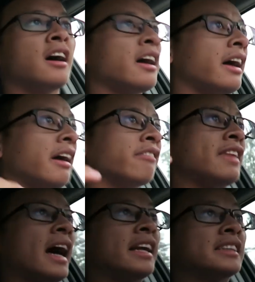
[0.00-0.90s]
uh, if
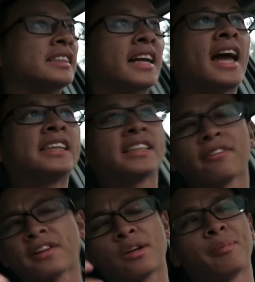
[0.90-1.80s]
that is the case and
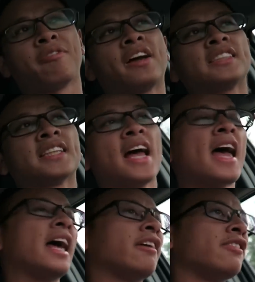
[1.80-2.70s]
if it can be fixed.
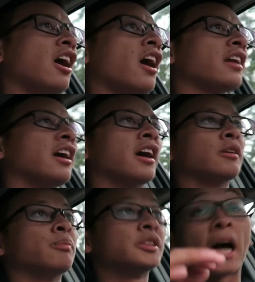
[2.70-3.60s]
And if not,
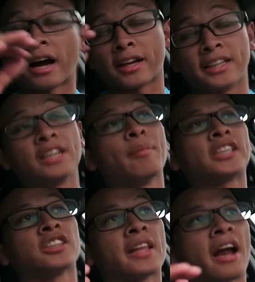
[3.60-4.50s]
uh, I need to
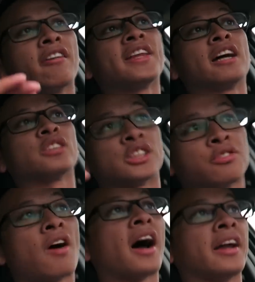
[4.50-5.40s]
make sure that everything else is
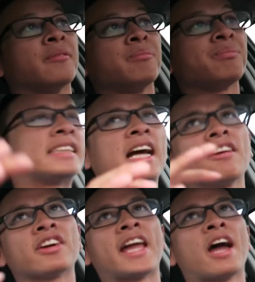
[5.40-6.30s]
fine. It's
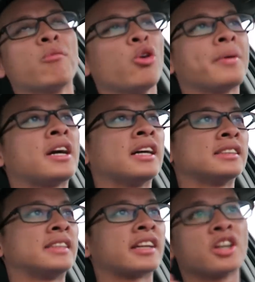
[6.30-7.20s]
kind of a gamble
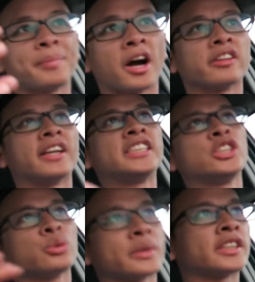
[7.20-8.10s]
because there could be other
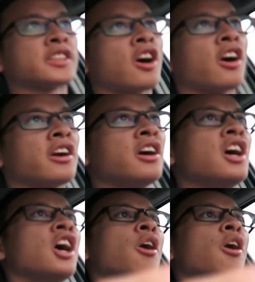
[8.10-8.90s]
issues with this card.